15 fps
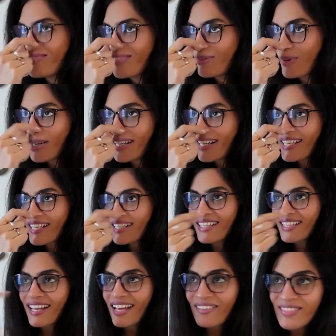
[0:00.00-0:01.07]
What can I say
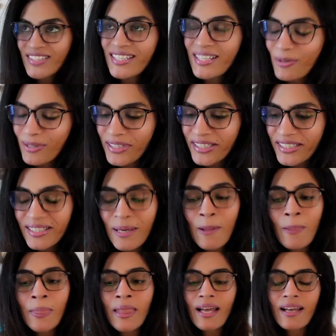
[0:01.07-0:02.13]
that I haven't said already?
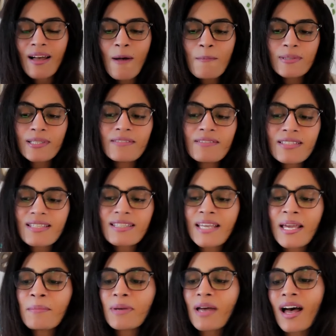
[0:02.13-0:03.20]
I can't believe it's the
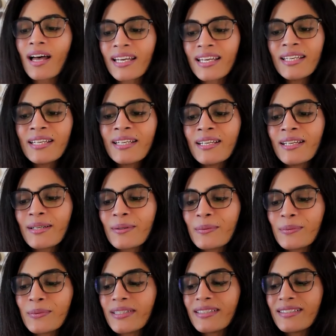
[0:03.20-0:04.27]
same guy who
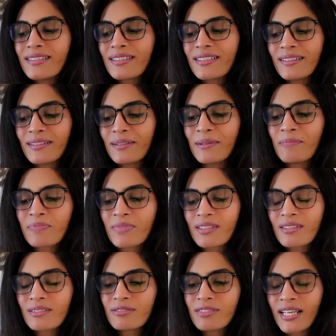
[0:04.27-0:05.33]
did
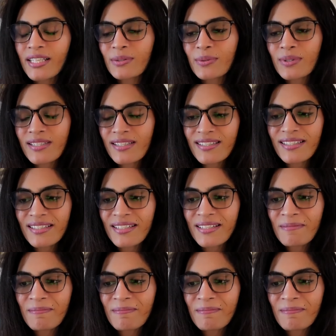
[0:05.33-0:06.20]
Flying Towards the City.